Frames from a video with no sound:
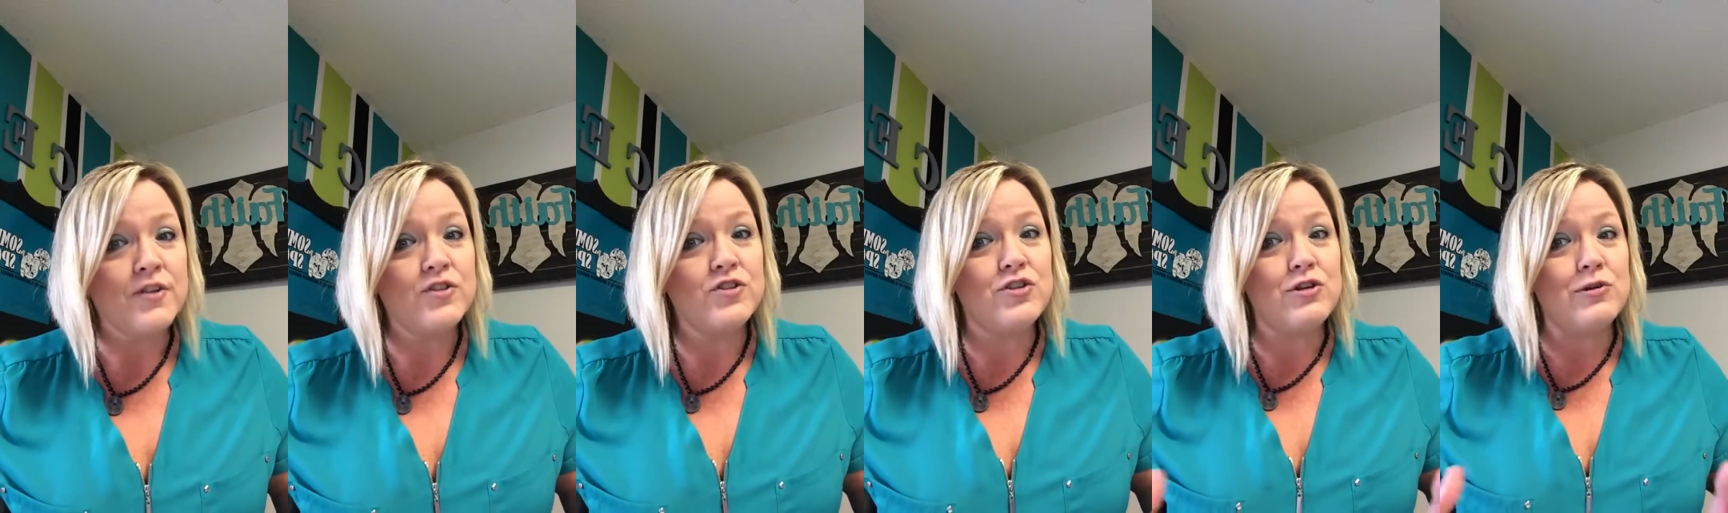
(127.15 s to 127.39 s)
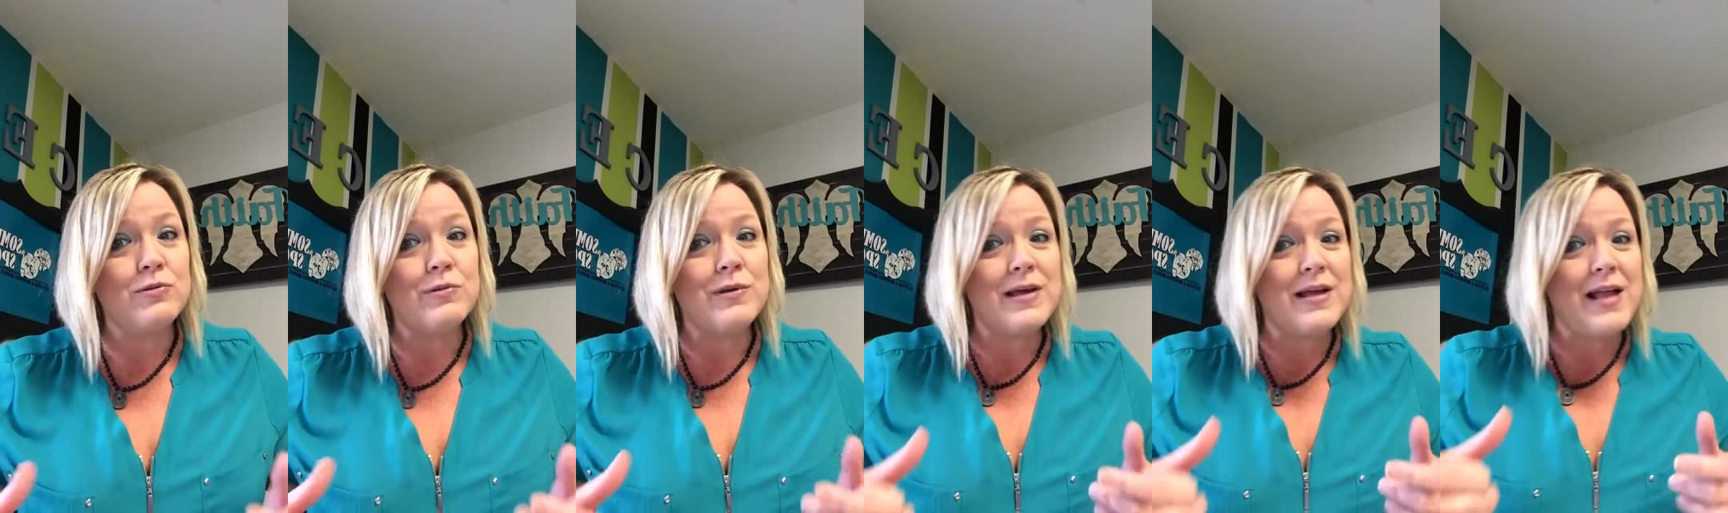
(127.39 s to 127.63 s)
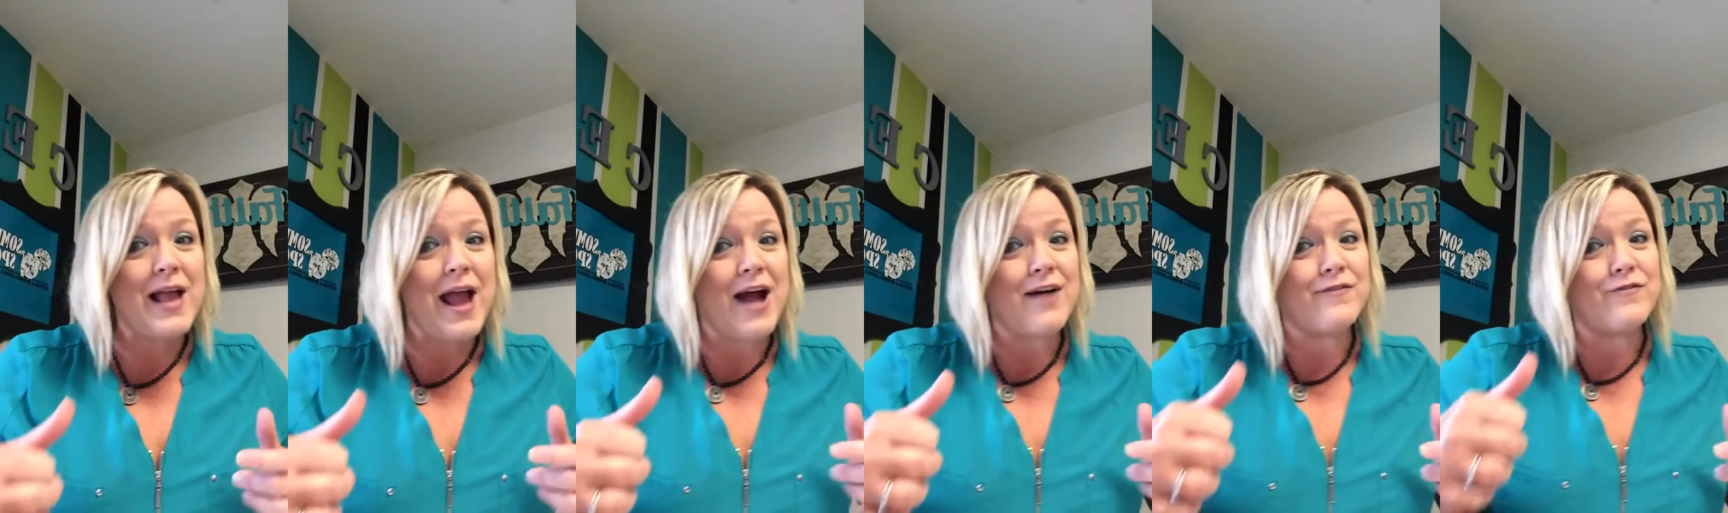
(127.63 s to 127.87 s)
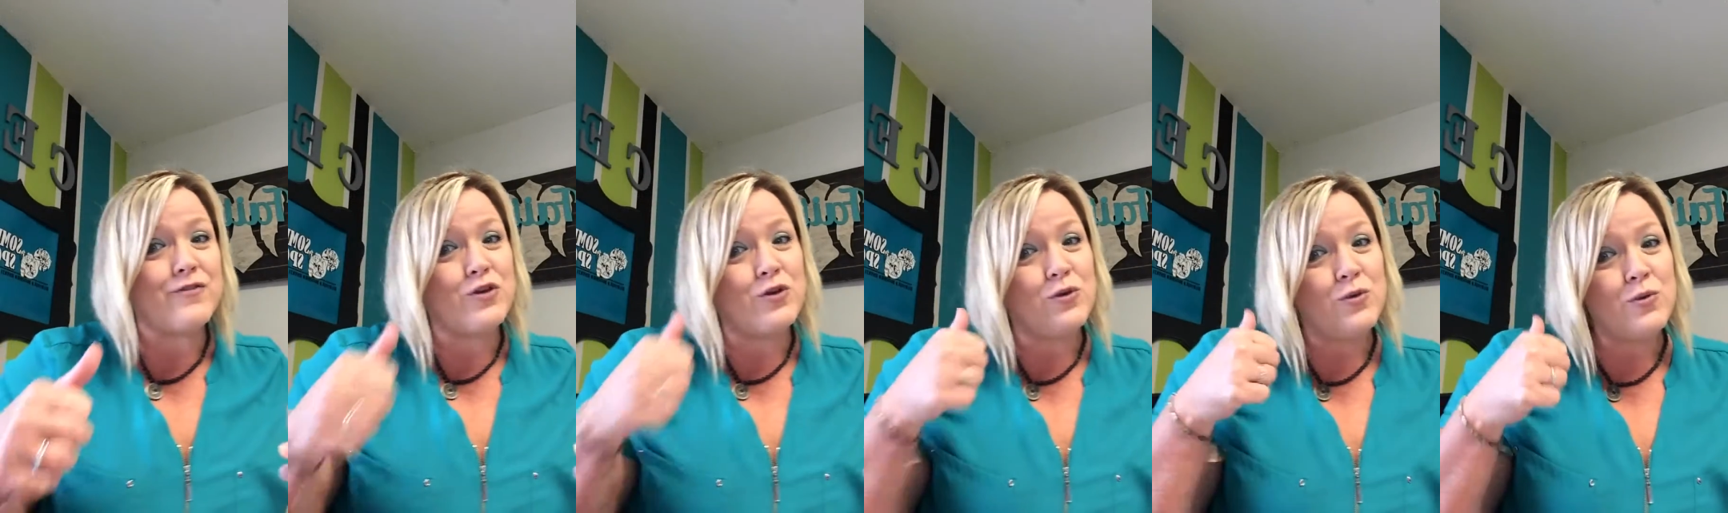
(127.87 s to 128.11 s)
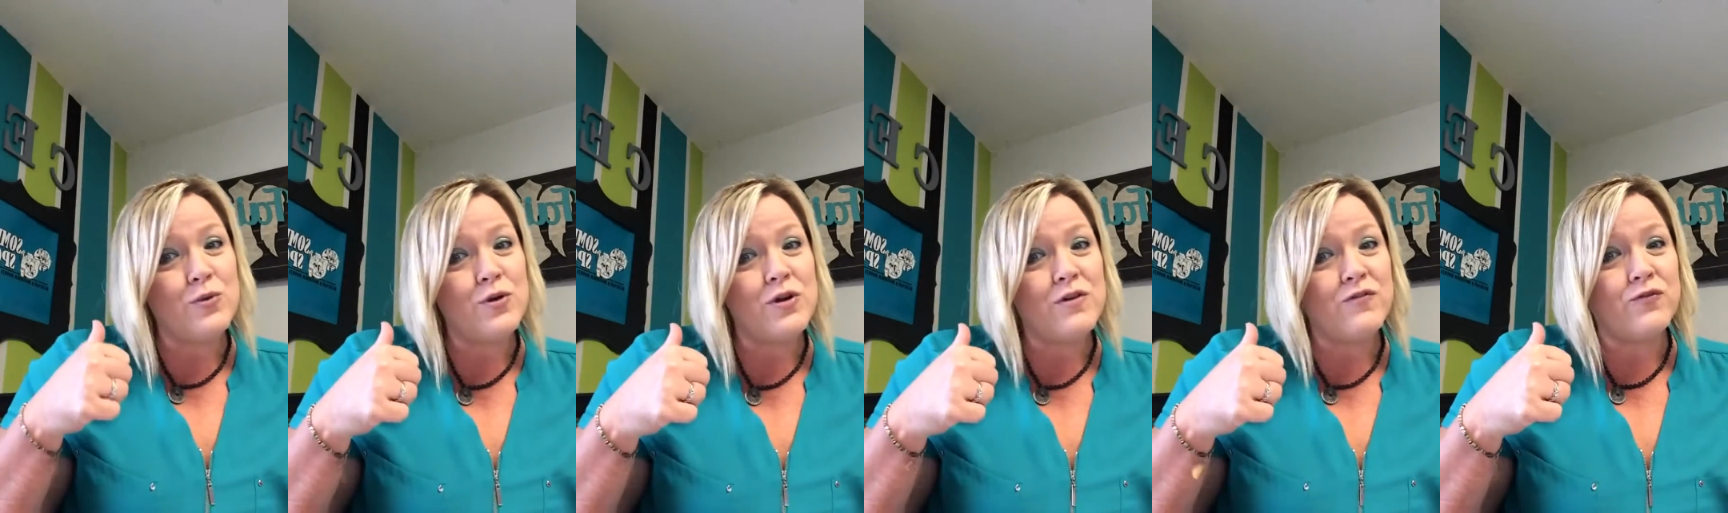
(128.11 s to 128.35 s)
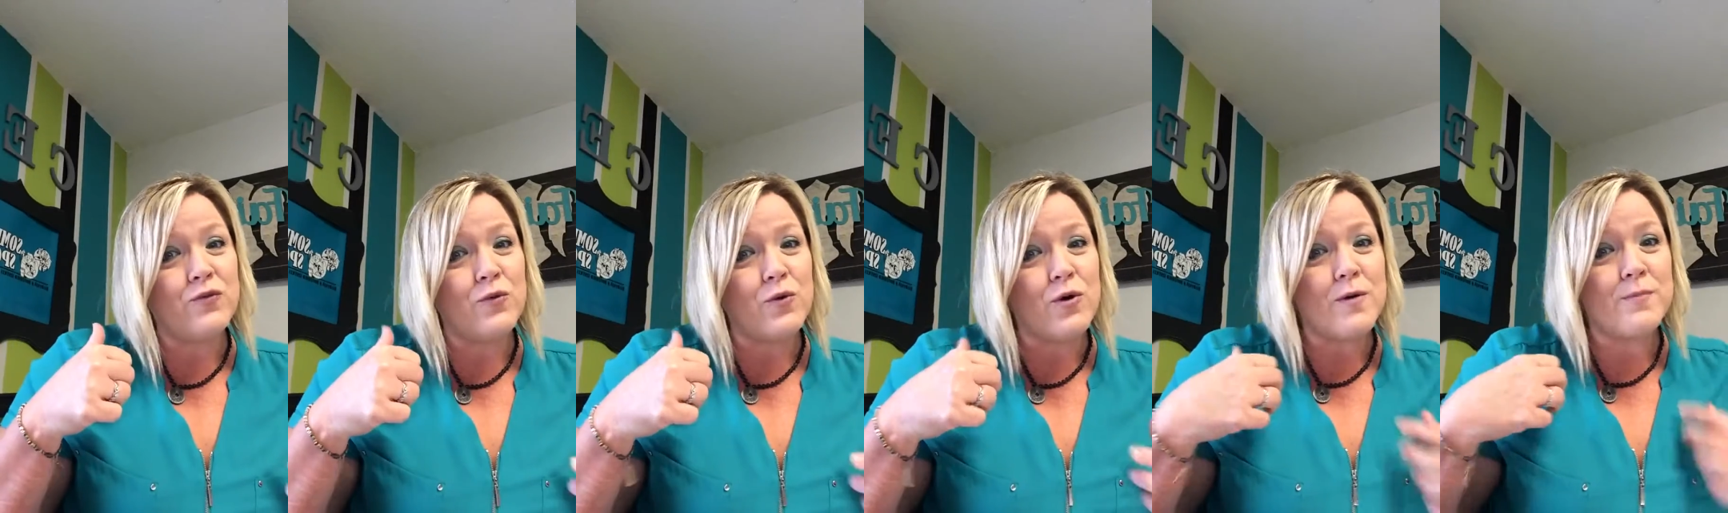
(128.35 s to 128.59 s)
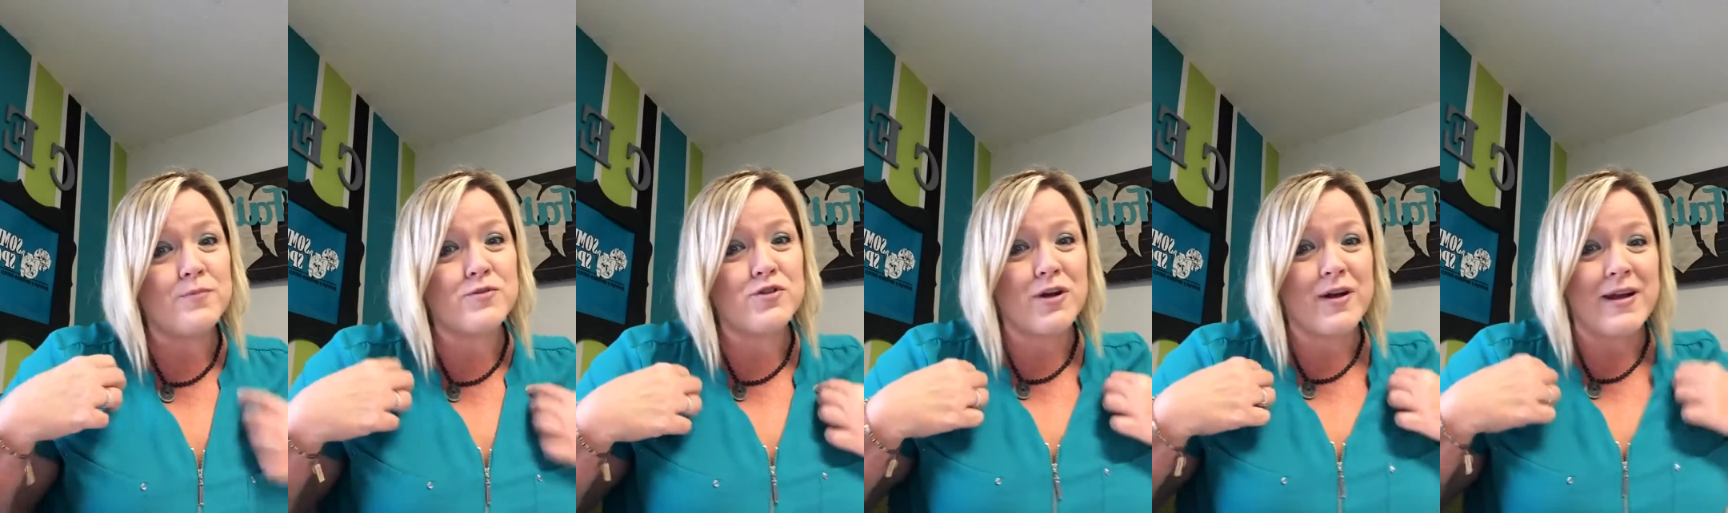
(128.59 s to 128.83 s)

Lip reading: Do you need to have uniforms